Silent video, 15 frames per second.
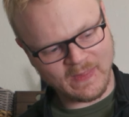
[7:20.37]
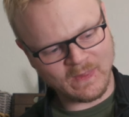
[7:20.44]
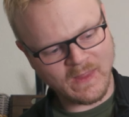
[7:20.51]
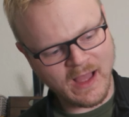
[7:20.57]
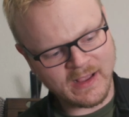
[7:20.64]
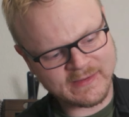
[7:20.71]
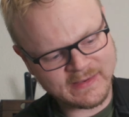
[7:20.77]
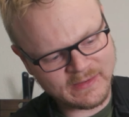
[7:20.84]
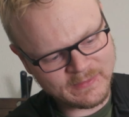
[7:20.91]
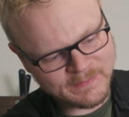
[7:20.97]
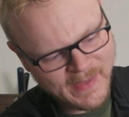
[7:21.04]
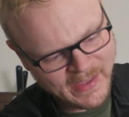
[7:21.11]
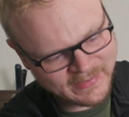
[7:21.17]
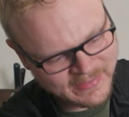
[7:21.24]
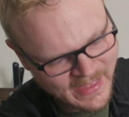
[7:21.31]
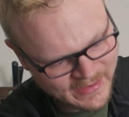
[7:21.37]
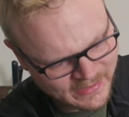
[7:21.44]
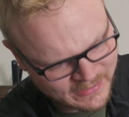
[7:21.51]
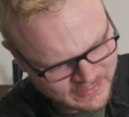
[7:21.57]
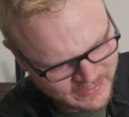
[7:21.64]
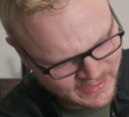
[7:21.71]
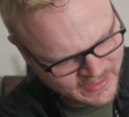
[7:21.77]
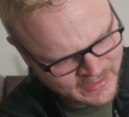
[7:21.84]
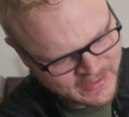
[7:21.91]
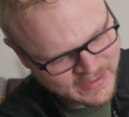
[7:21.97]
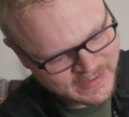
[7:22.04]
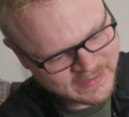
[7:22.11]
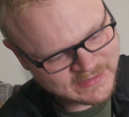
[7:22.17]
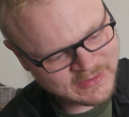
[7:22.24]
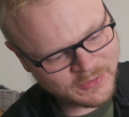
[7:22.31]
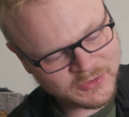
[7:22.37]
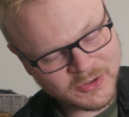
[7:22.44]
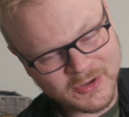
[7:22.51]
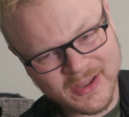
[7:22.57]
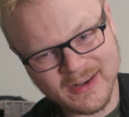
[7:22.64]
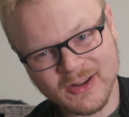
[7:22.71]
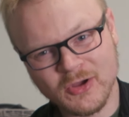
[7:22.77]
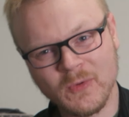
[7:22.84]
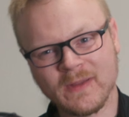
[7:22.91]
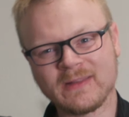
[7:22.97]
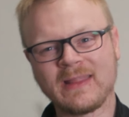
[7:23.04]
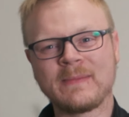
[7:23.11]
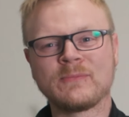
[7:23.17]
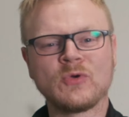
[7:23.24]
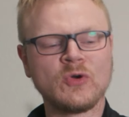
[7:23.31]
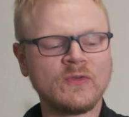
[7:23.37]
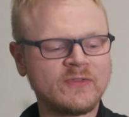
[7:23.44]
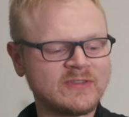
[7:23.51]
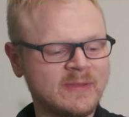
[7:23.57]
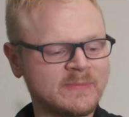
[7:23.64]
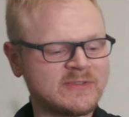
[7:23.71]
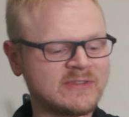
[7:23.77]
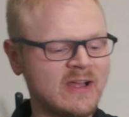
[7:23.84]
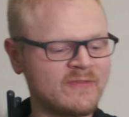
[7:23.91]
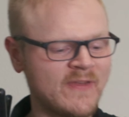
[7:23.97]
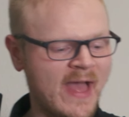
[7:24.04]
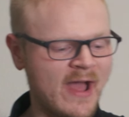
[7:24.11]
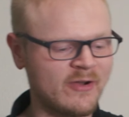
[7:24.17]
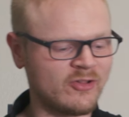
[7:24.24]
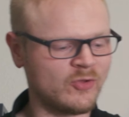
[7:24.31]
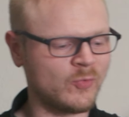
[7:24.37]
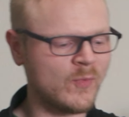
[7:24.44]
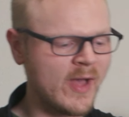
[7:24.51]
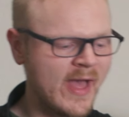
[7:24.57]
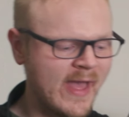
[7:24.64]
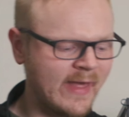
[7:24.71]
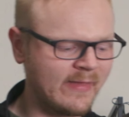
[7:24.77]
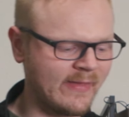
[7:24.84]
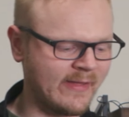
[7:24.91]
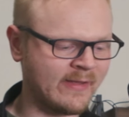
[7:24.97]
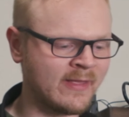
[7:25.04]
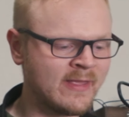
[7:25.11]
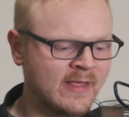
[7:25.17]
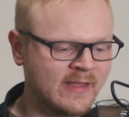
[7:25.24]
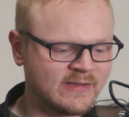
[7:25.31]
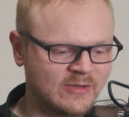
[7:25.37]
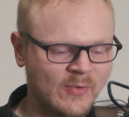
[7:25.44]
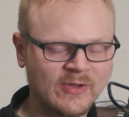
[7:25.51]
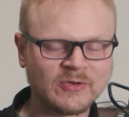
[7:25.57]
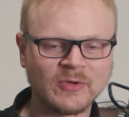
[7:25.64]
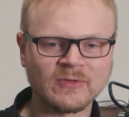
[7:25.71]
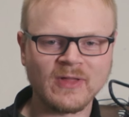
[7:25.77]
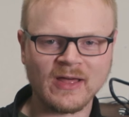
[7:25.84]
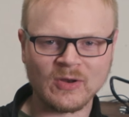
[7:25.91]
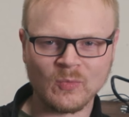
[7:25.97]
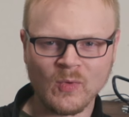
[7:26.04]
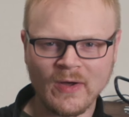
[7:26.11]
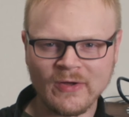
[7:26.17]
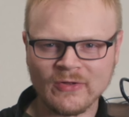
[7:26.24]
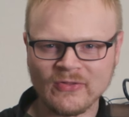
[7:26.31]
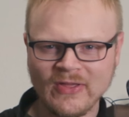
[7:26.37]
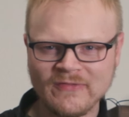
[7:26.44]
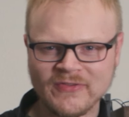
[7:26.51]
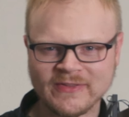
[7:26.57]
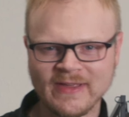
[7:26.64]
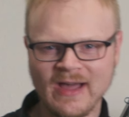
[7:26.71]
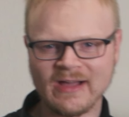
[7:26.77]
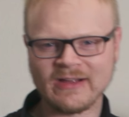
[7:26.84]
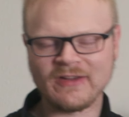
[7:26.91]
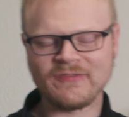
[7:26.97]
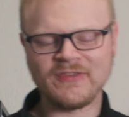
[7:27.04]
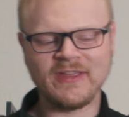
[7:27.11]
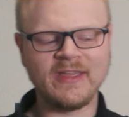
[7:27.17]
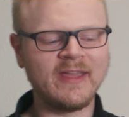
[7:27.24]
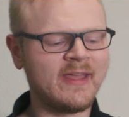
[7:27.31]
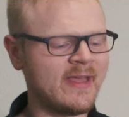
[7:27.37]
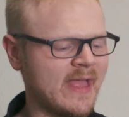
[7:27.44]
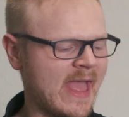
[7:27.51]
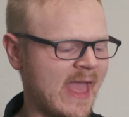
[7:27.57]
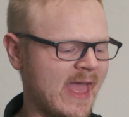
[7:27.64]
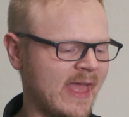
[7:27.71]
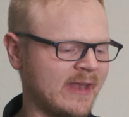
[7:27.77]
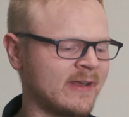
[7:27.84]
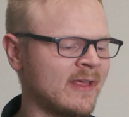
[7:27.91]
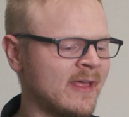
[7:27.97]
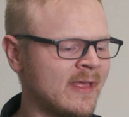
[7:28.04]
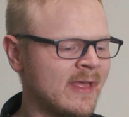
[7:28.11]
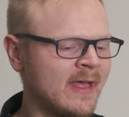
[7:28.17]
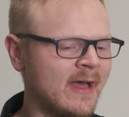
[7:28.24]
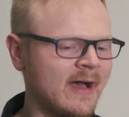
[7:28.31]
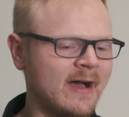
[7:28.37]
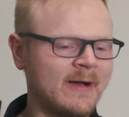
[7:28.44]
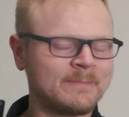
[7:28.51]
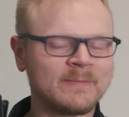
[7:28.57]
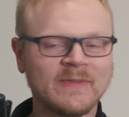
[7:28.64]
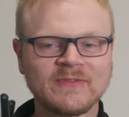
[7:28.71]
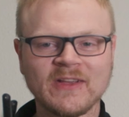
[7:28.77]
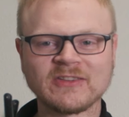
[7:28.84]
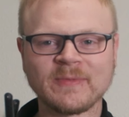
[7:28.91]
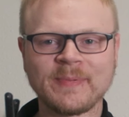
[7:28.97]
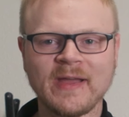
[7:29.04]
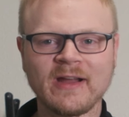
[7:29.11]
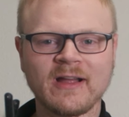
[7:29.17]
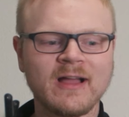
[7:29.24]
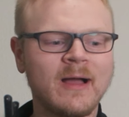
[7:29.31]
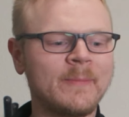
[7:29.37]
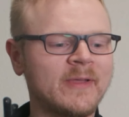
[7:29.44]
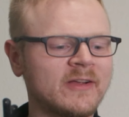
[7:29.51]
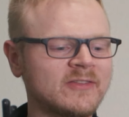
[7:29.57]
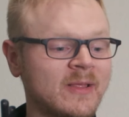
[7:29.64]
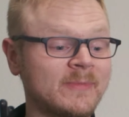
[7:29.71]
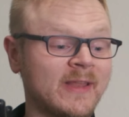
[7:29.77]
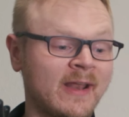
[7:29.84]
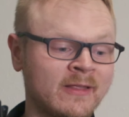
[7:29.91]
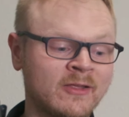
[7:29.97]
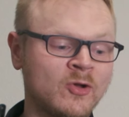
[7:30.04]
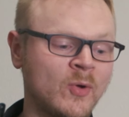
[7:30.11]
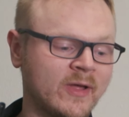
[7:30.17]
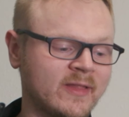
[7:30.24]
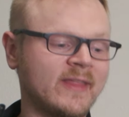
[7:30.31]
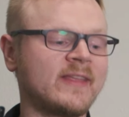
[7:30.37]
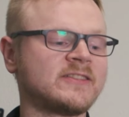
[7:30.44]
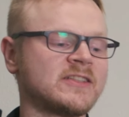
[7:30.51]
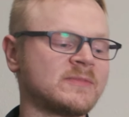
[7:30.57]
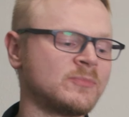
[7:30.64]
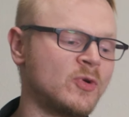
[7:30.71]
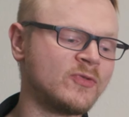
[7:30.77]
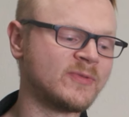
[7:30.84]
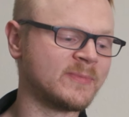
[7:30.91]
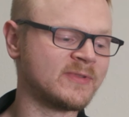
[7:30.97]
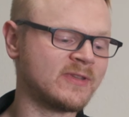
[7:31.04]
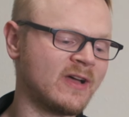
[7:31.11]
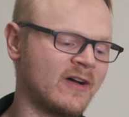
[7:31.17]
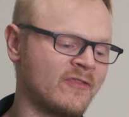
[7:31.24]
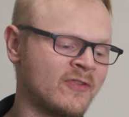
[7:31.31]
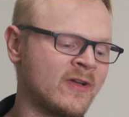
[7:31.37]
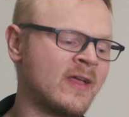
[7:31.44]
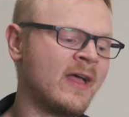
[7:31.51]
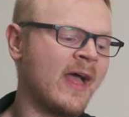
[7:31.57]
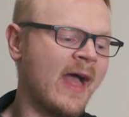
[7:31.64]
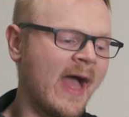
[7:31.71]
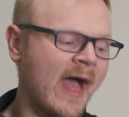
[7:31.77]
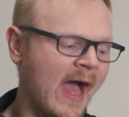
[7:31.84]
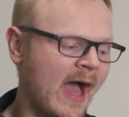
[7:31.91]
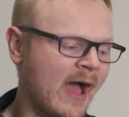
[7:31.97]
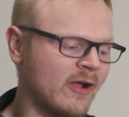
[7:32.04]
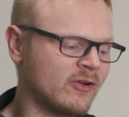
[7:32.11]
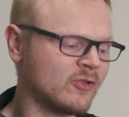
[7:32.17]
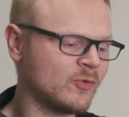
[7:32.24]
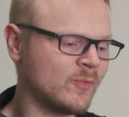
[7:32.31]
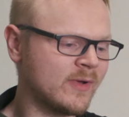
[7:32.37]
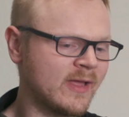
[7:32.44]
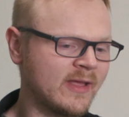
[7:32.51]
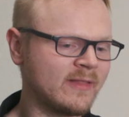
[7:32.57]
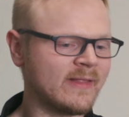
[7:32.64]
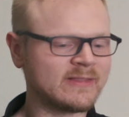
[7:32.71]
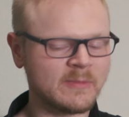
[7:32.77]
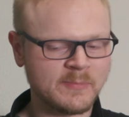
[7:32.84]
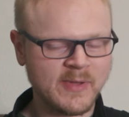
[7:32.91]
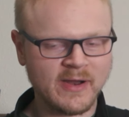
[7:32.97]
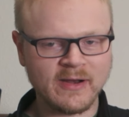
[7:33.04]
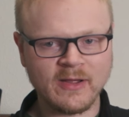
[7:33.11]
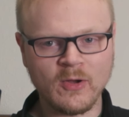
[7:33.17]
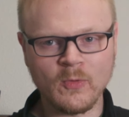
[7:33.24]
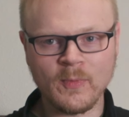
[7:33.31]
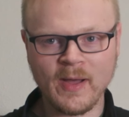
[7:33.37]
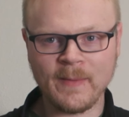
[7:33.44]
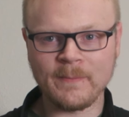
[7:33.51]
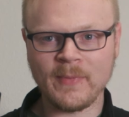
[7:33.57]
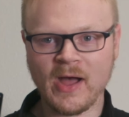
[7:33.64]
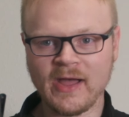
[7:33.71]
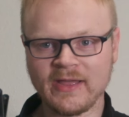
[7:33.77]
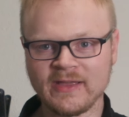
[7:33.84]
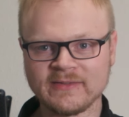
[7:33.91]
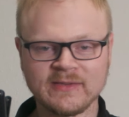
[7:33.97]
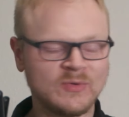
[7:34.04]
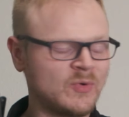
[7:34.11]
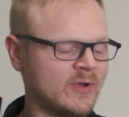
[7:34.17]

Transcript: it locks it magnetically so you can quickly move some stuff out of the way. Like, so I do a lot of wildlife photography and um, if there's a bear coming or something, I can quickly just move some stuff out of the way, let the bear go by, by us and